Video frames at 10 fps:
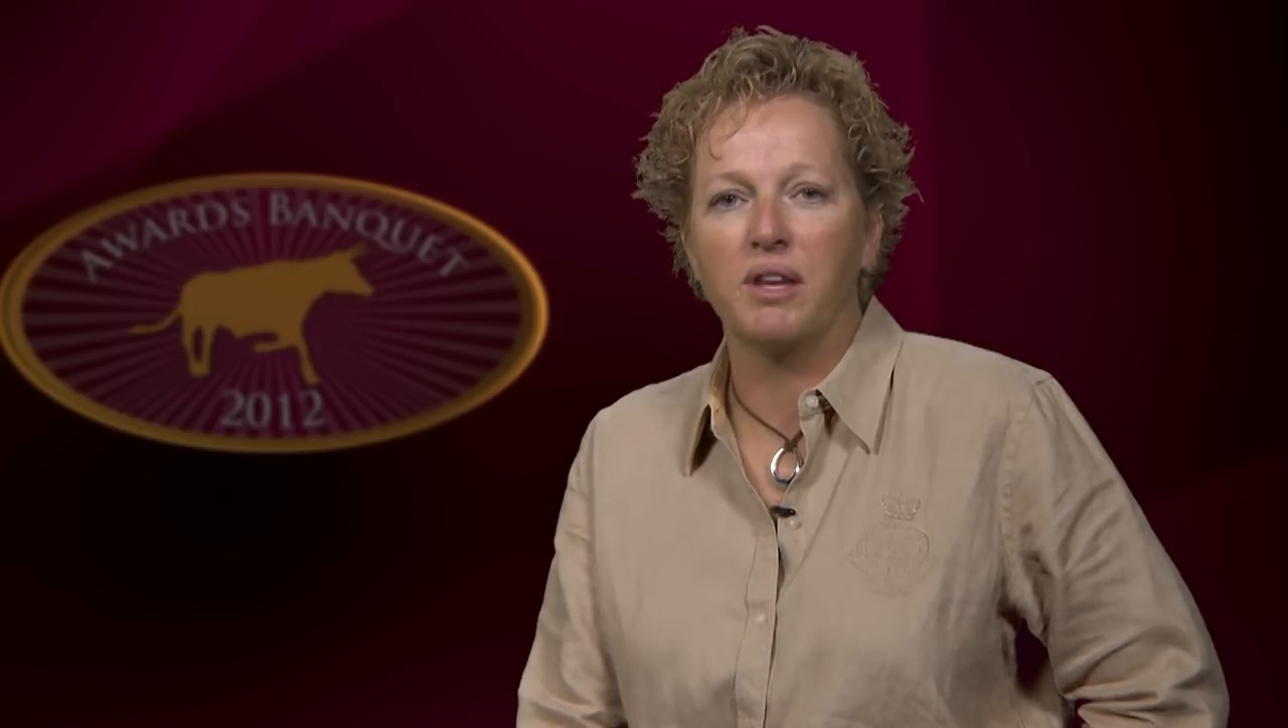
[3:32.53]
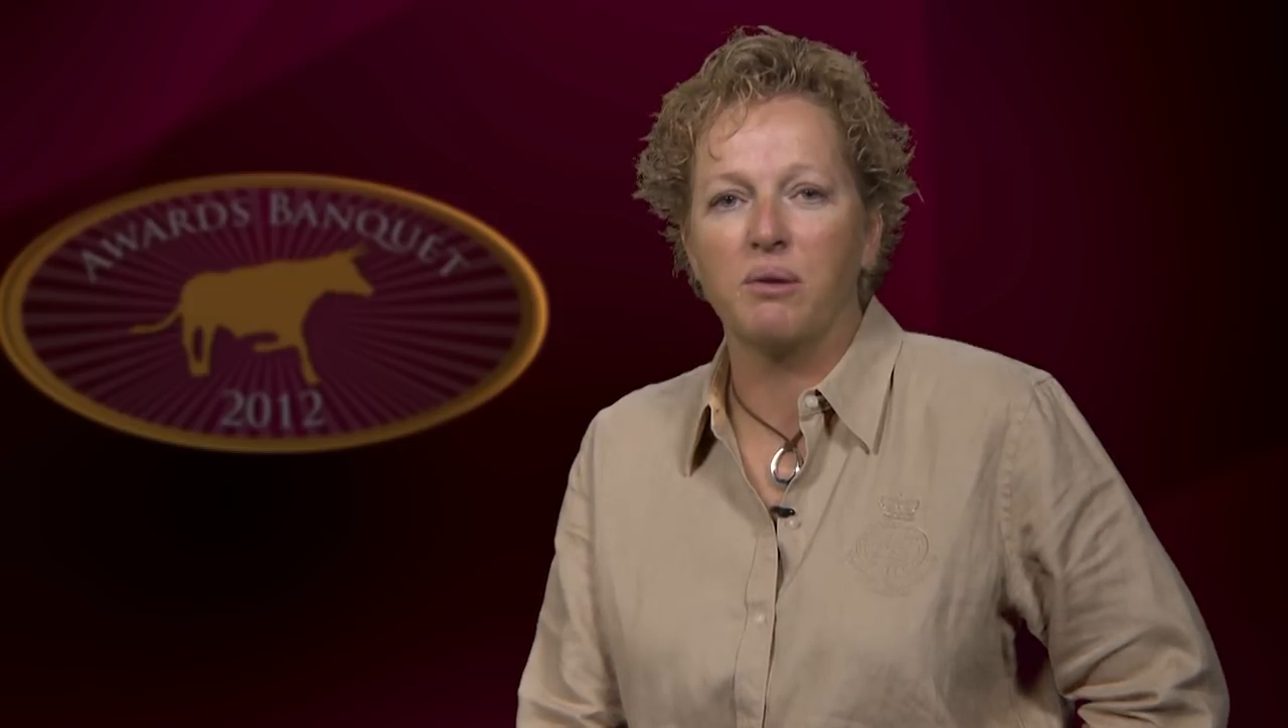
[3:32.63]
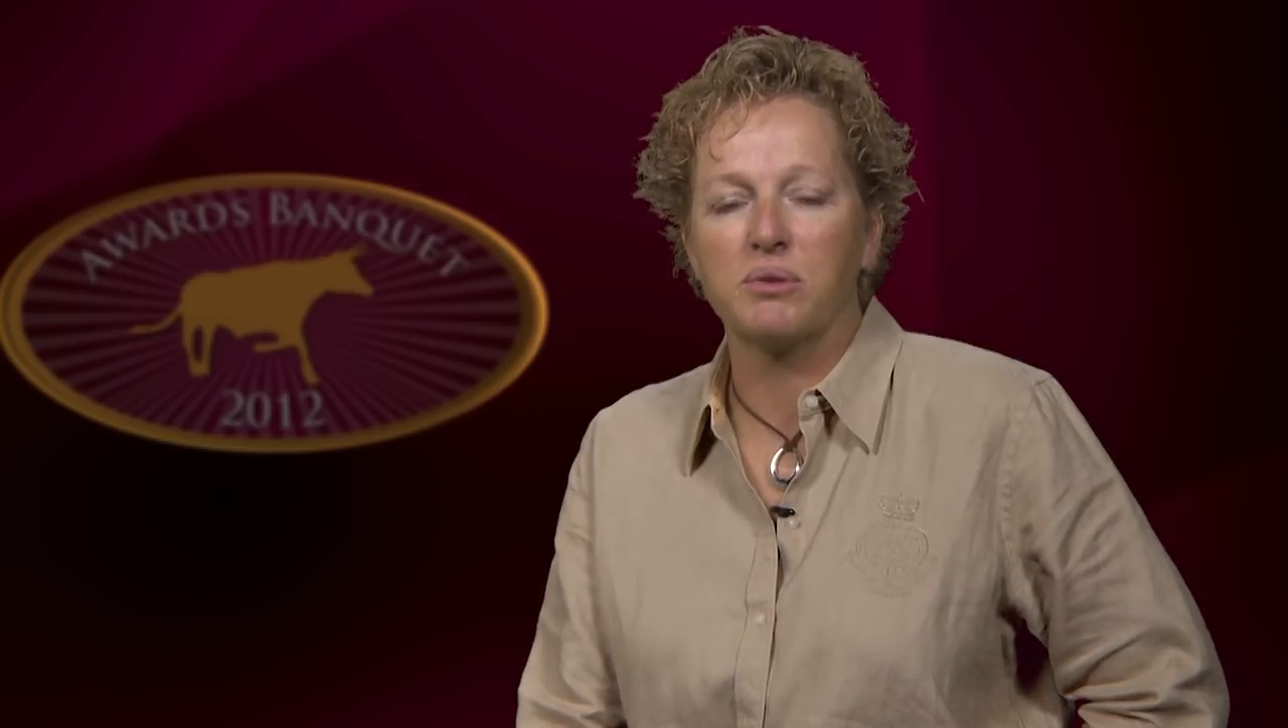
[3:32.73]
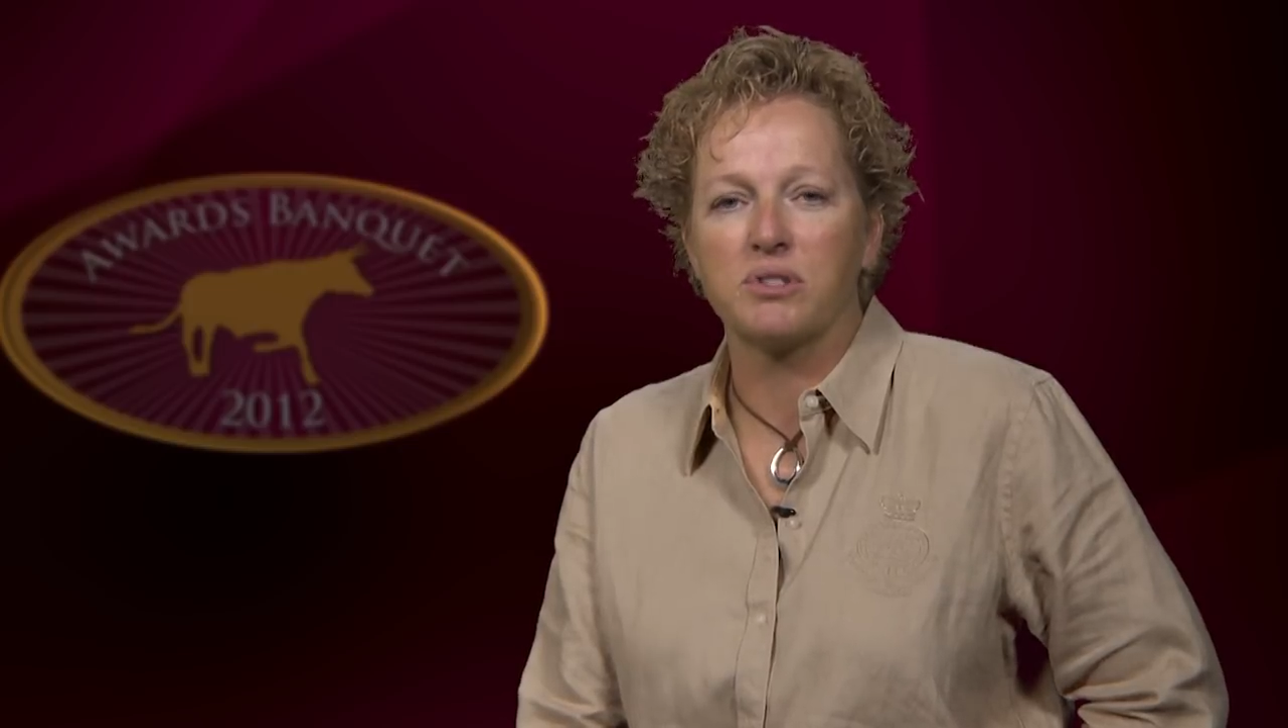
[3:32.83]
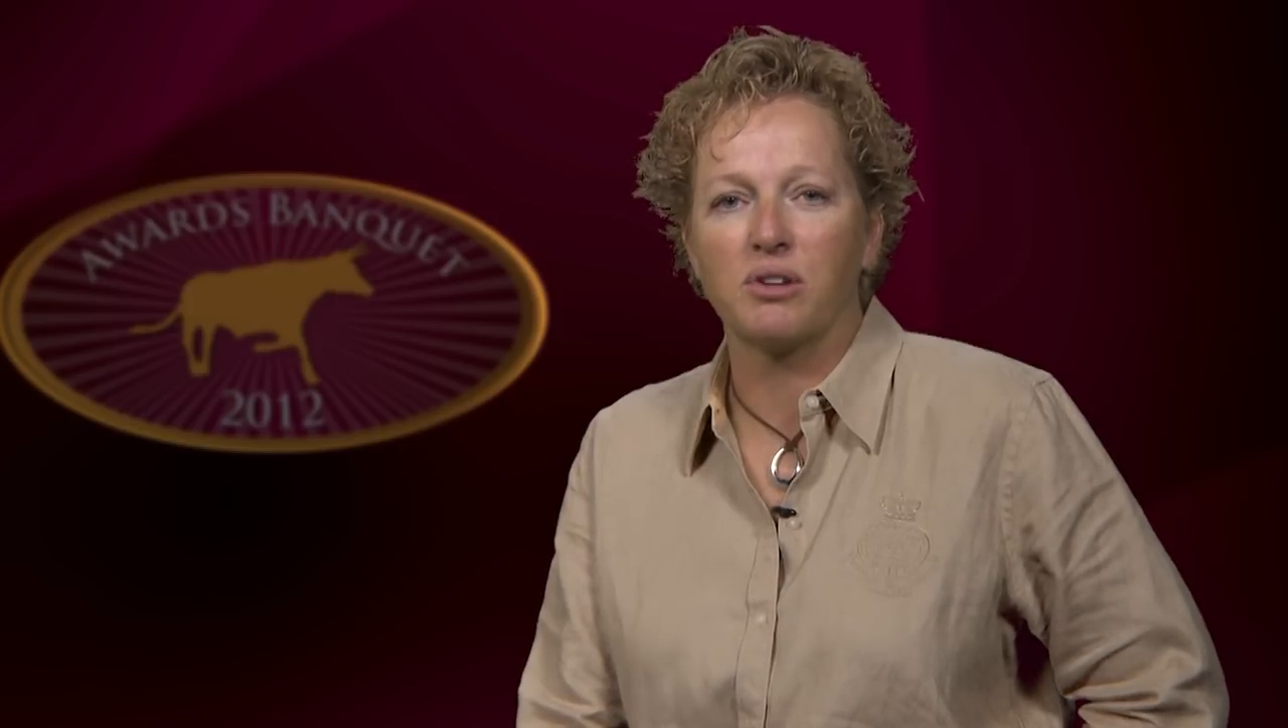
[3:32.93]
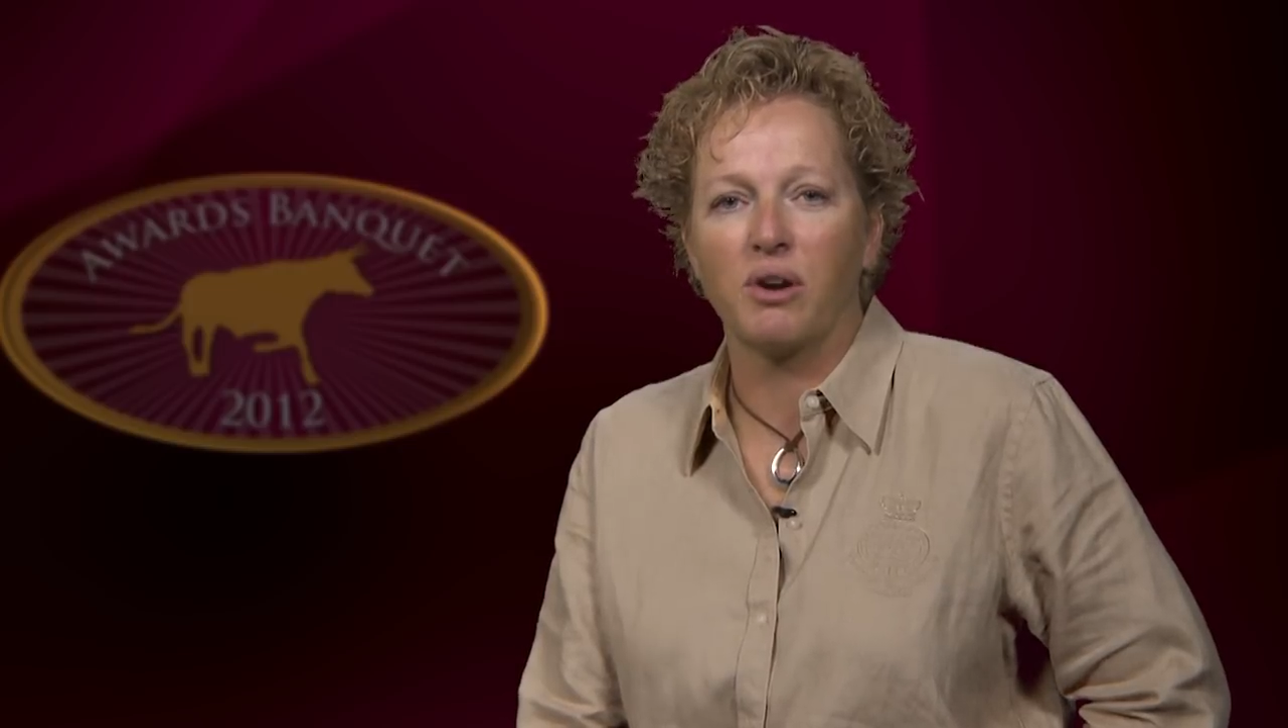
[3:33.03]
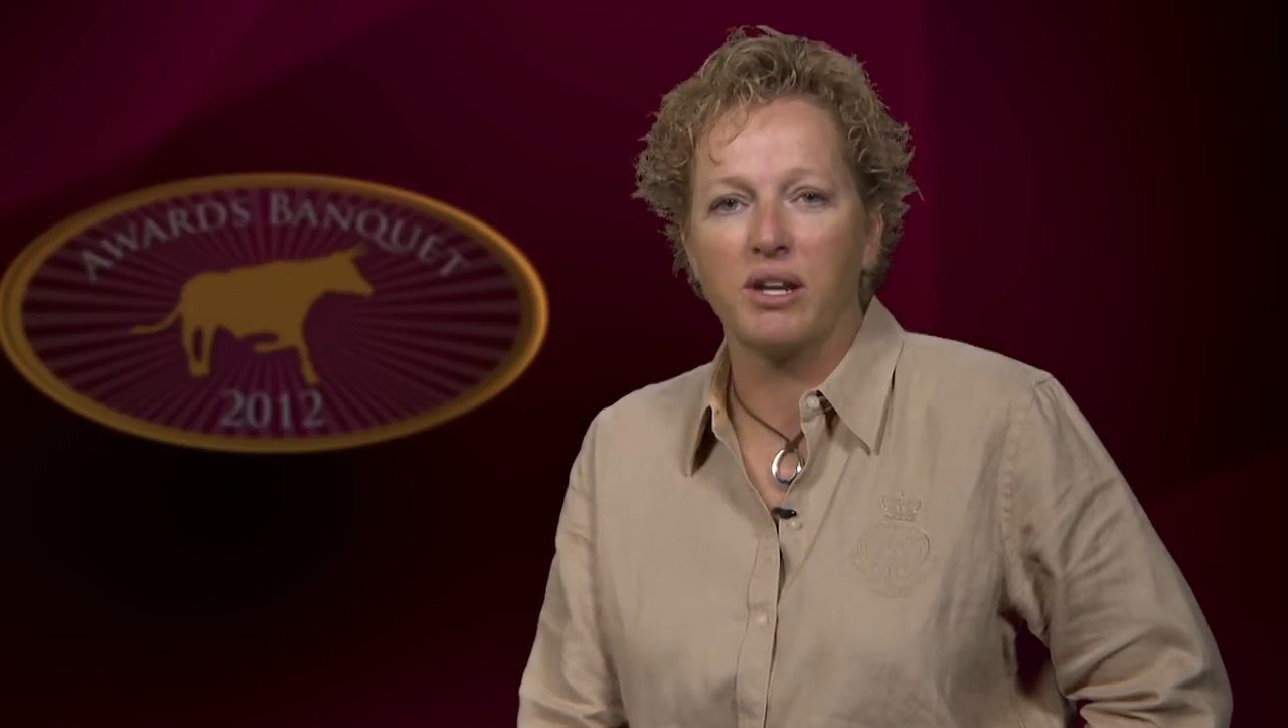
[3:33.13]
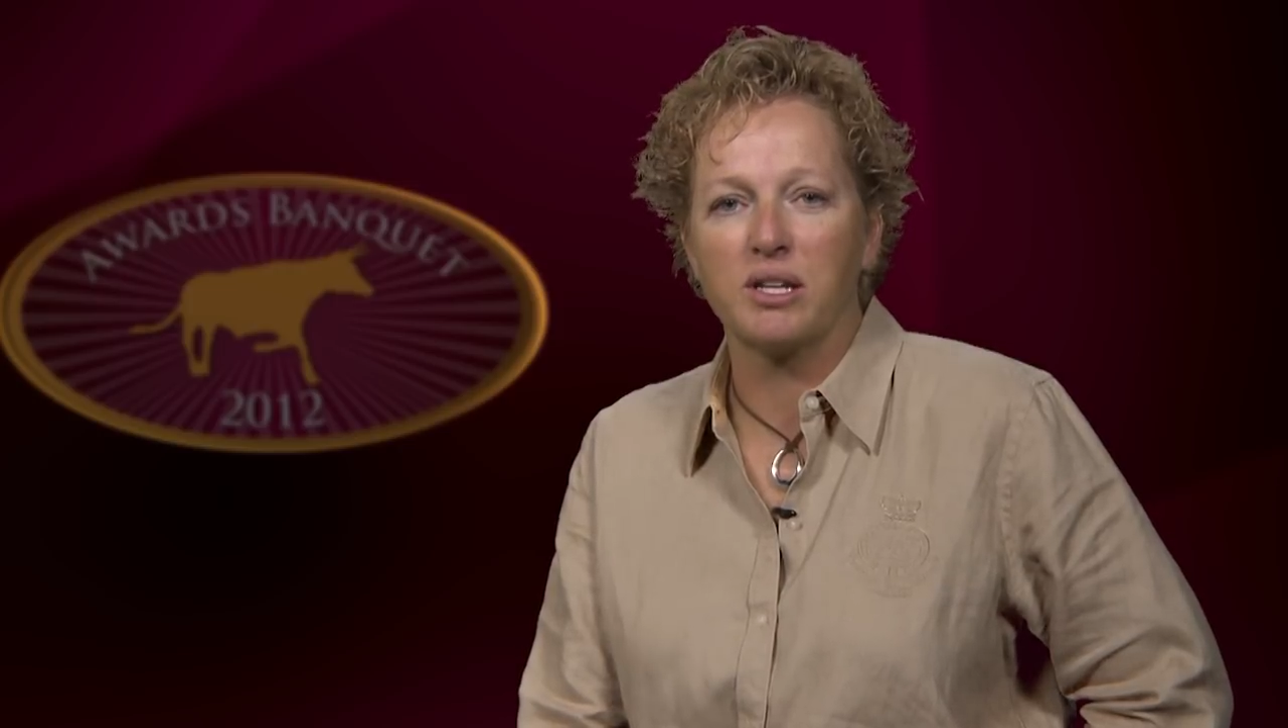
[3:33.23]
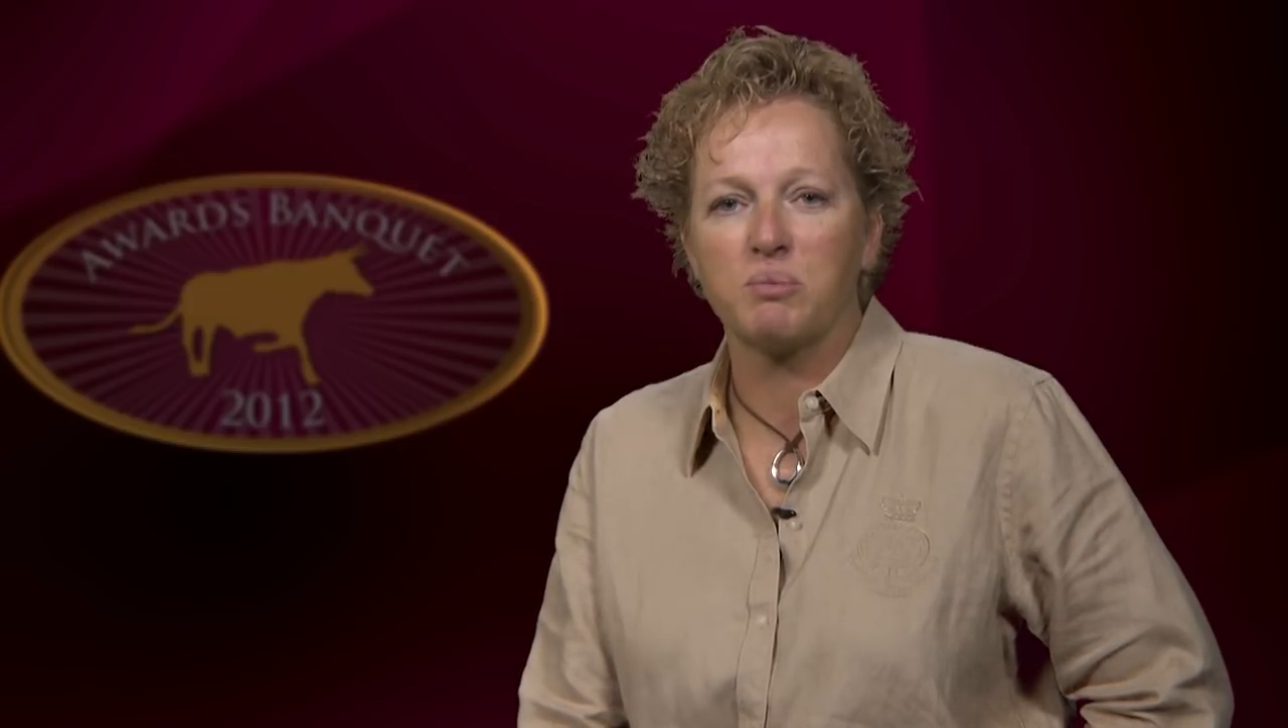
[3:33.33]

that was a great